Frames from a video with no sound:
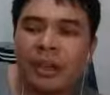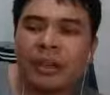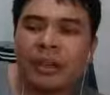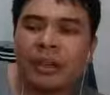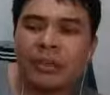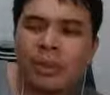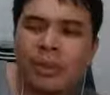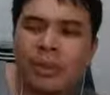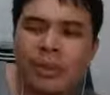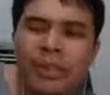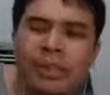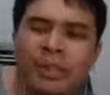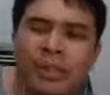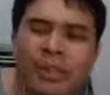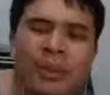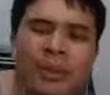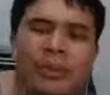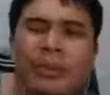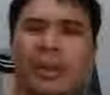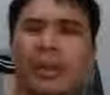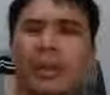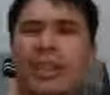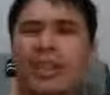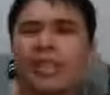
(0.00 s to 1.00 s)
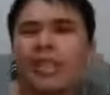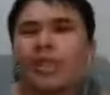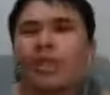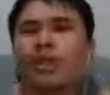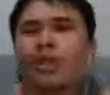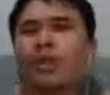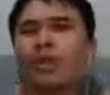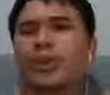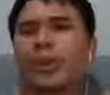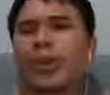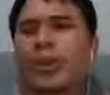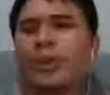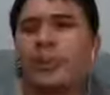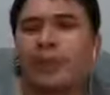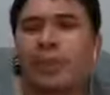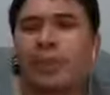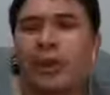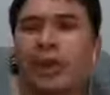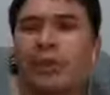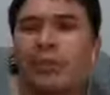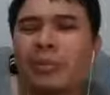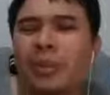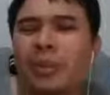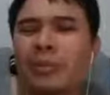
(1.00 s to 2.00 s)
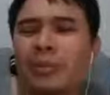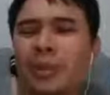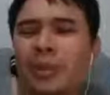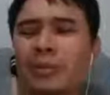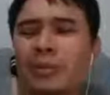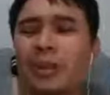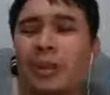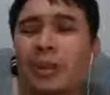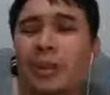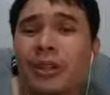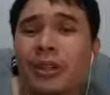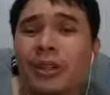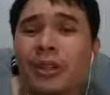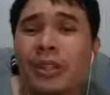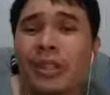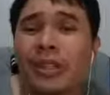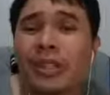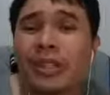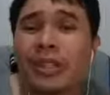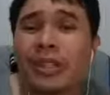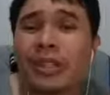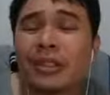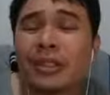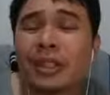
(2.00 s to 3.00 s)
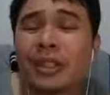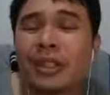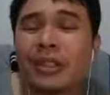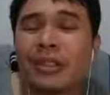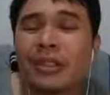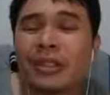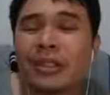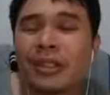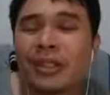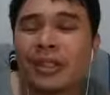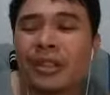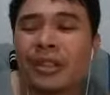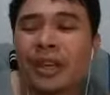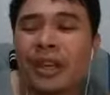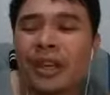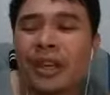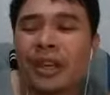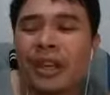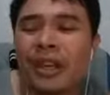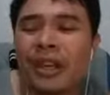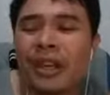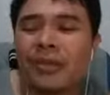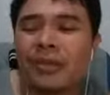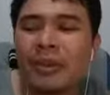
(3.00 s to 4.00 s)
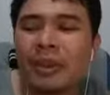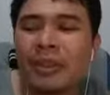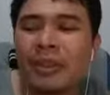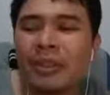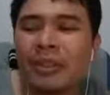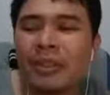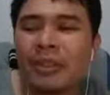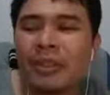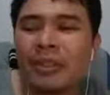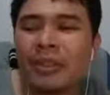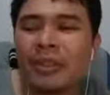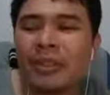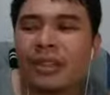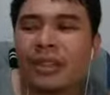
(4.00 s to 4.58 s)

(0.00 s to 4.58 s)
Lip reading: because money is usually a problem if you're a call center agent. Because